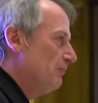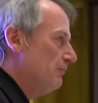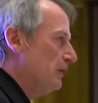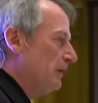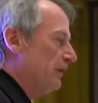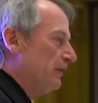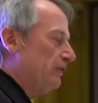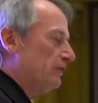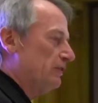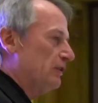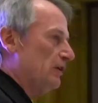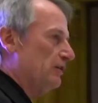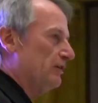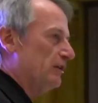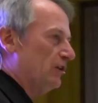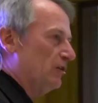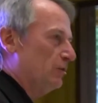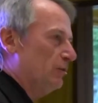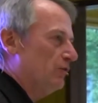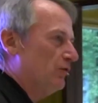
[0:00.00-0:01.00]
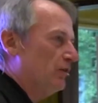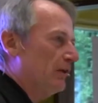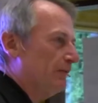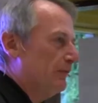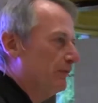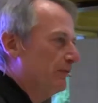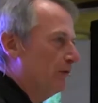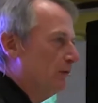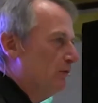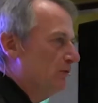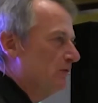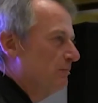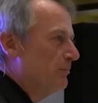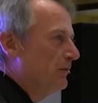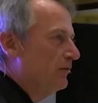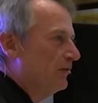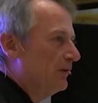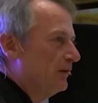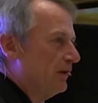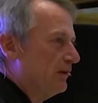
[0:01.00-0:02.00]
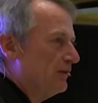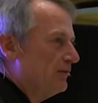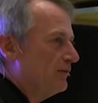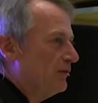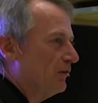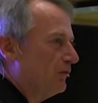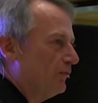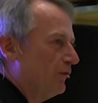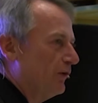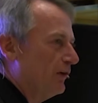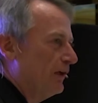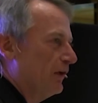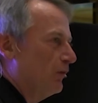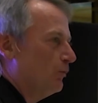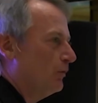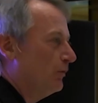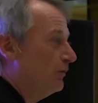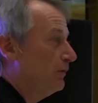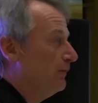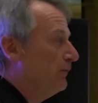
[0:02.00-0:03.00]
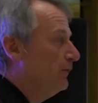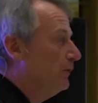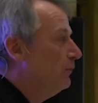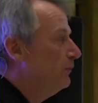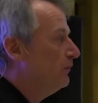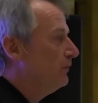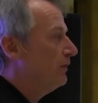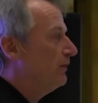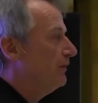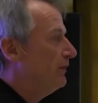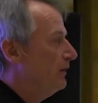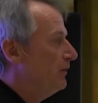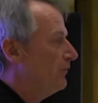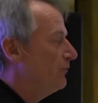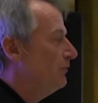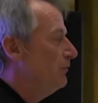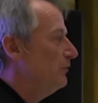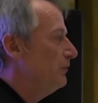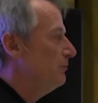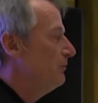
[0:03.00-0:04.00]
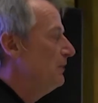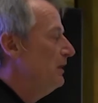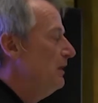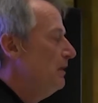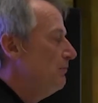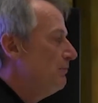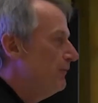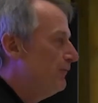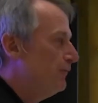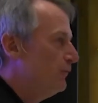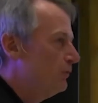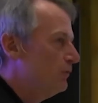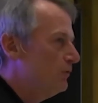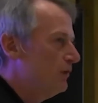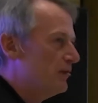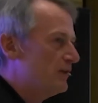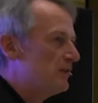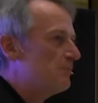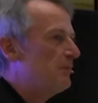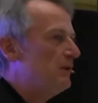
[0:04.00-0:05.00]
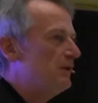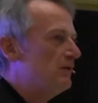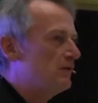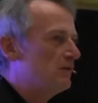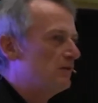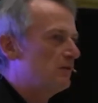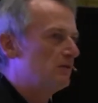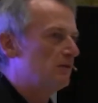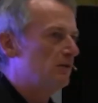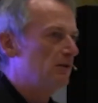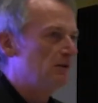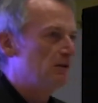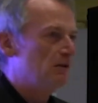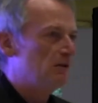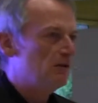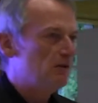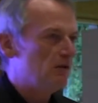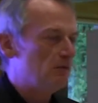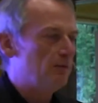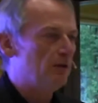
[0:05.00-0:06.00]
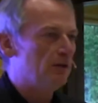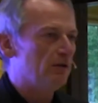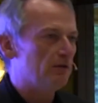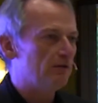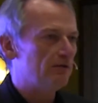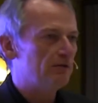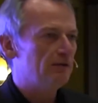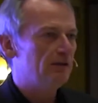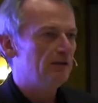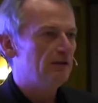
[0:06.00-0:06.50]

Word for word: But at the start of this, we should have a vote because I'd like to just find out what the views are in this room before our speakers speak.